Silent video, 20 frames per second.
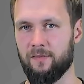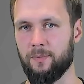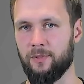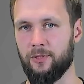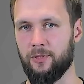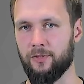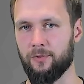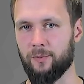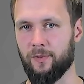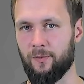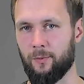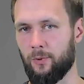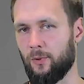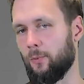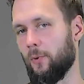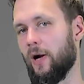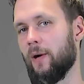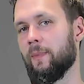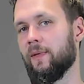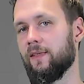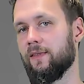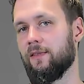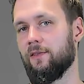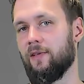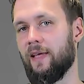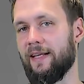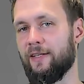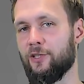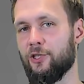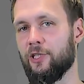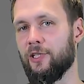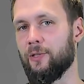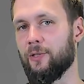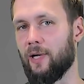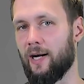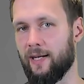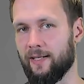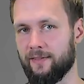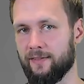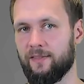because when the requirement engineer
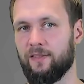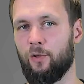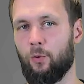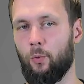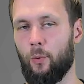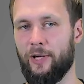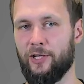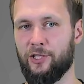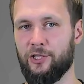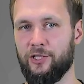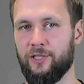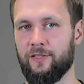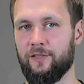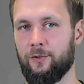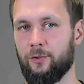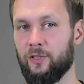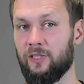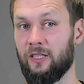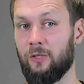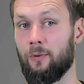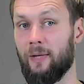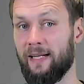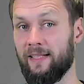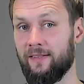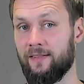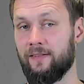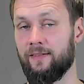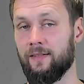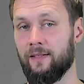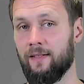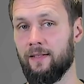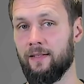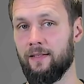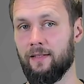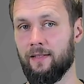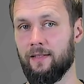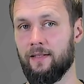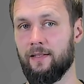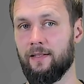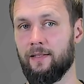asks questions or directs
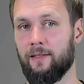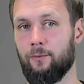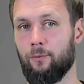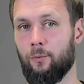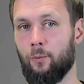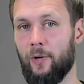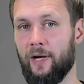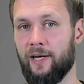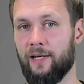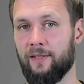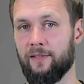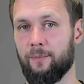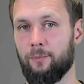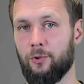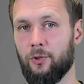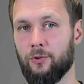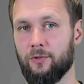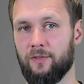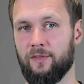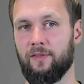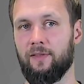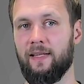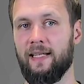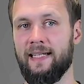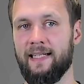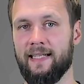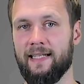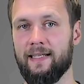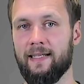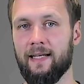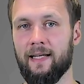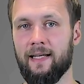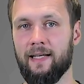where the process is leading,